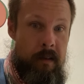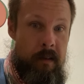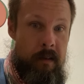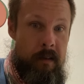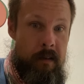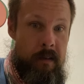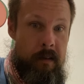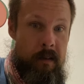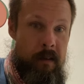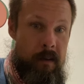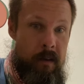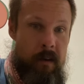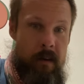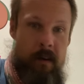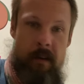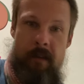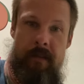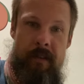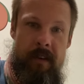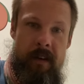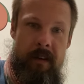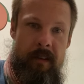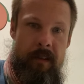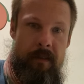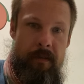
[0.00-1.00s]
or
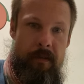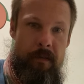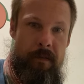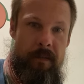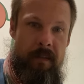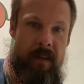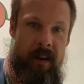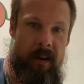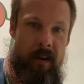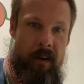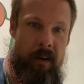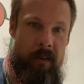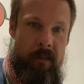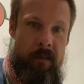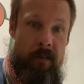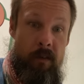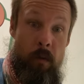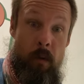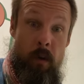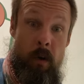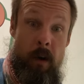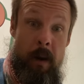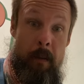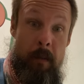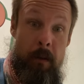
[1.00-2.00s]
in different fingerings, so
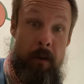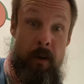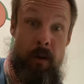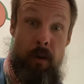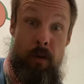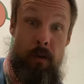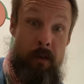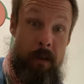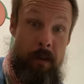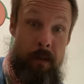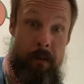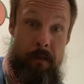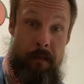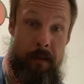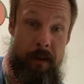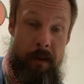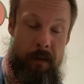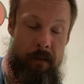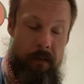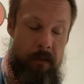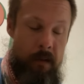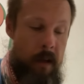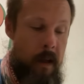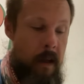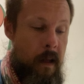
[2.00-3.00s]
we're able to use other
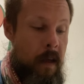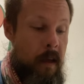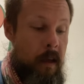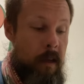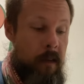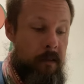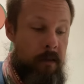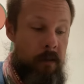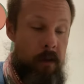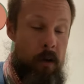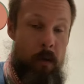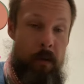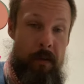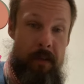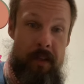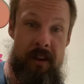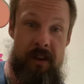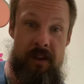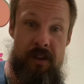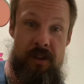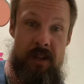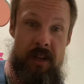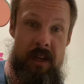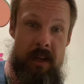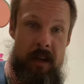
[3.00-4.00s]
fingers. So with the
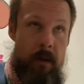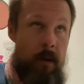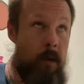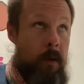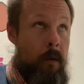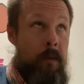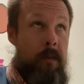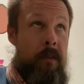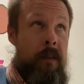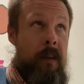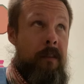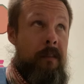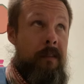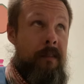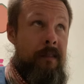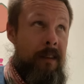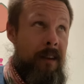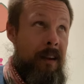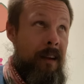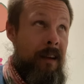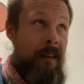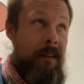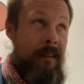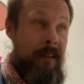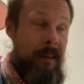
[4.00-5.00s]
G, what was that,
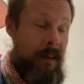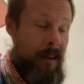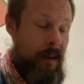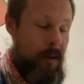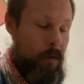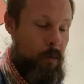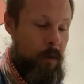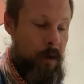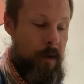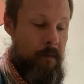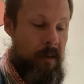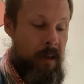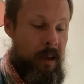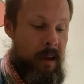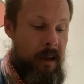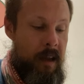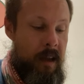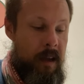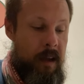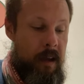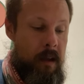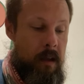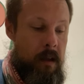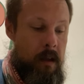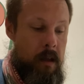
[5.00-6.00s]
C, a D, we have an
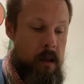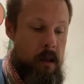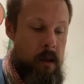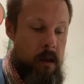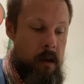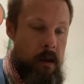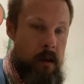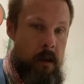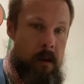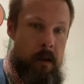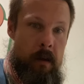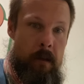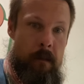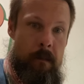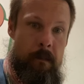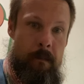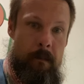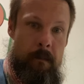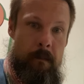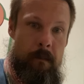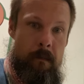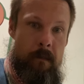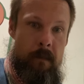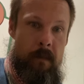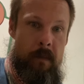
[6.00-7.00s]
E.
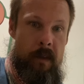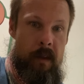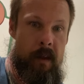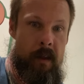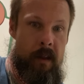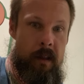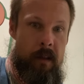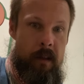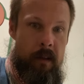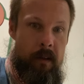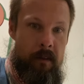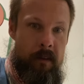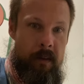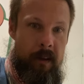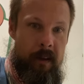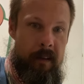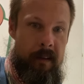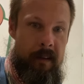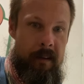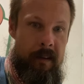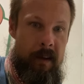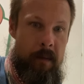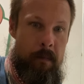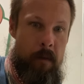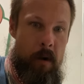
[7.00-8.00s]
Looks like the
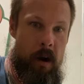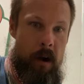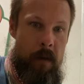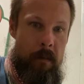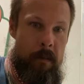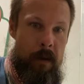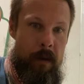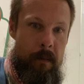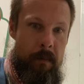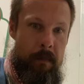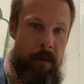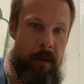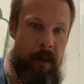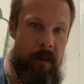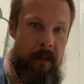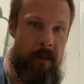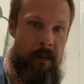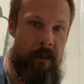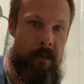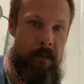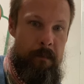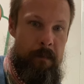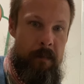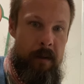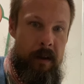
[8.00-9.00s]
D bar, but you're playing
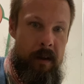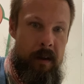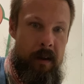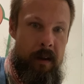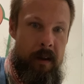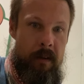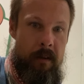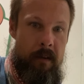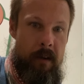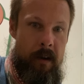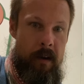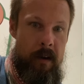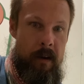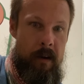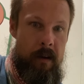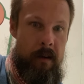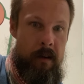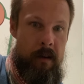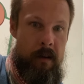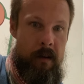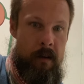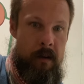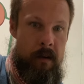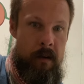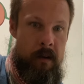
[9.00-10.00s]
this B right here.
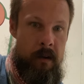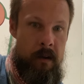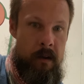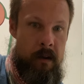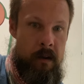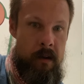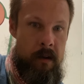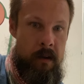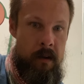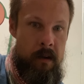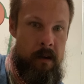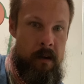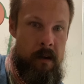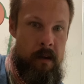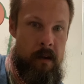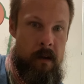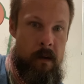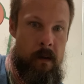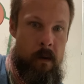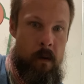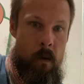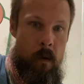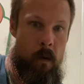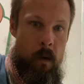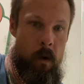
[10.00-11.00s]

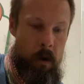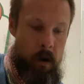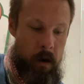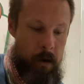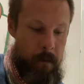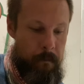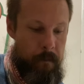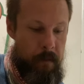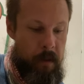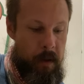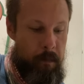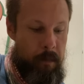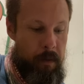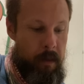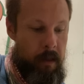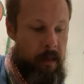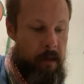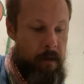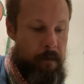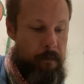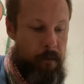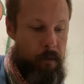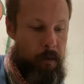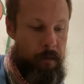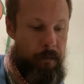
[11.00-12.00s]
Or you play
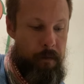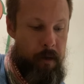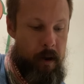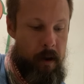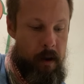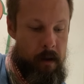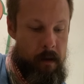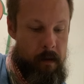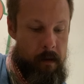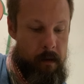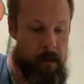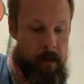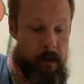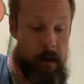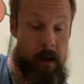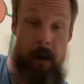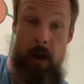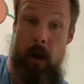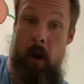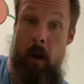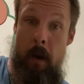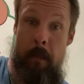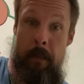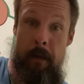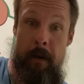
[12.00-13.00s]
that fourth fret and
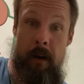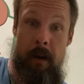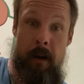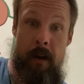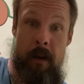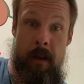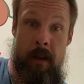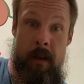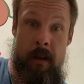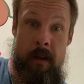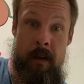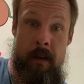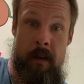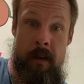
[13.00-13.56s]
go up here